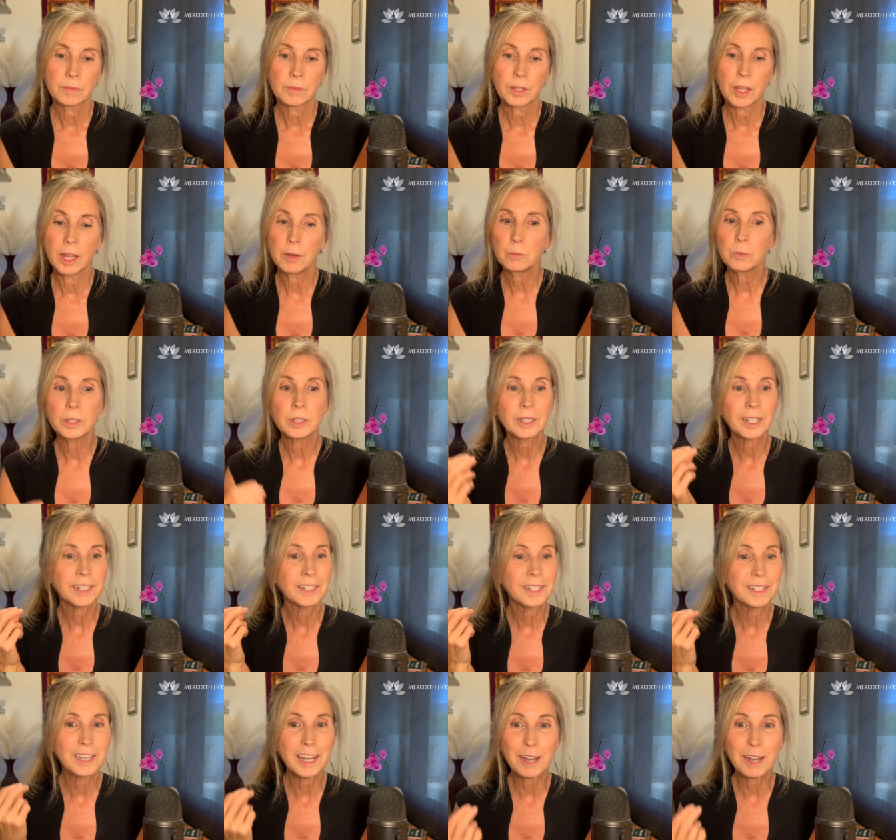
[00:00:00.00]
And we
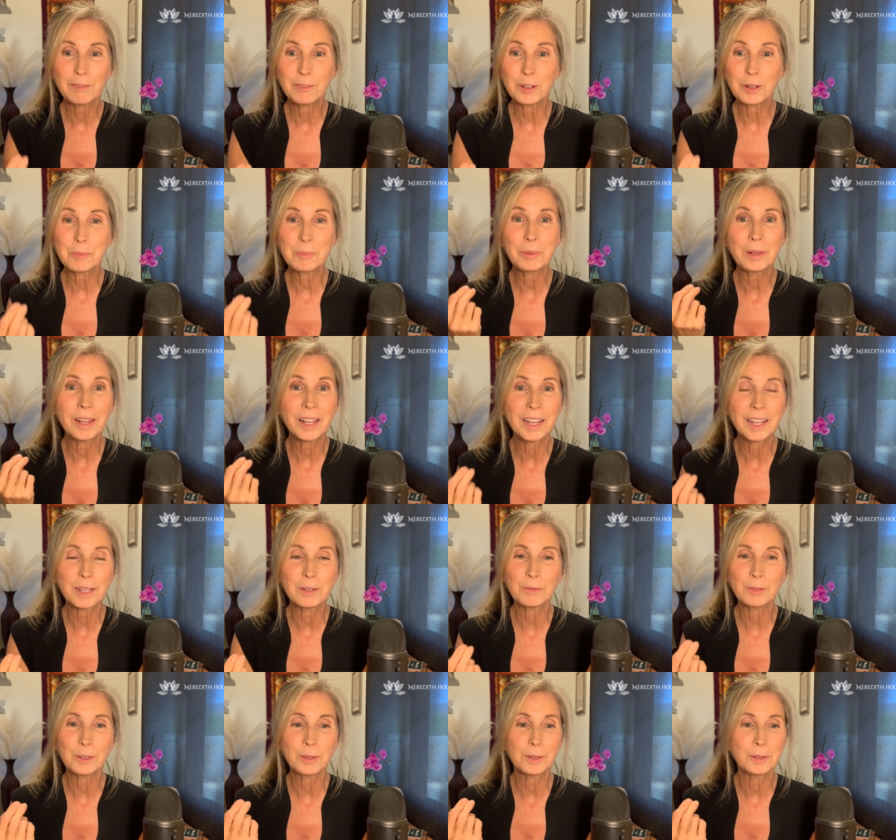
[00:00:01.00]
can never plan
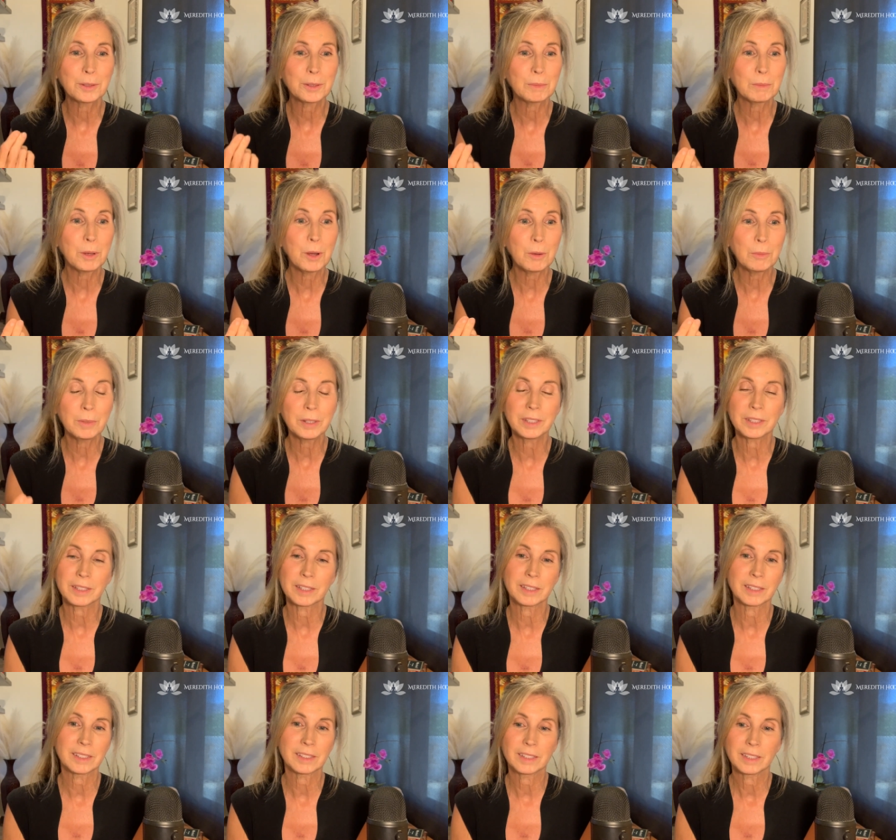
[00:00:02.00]
for those moments.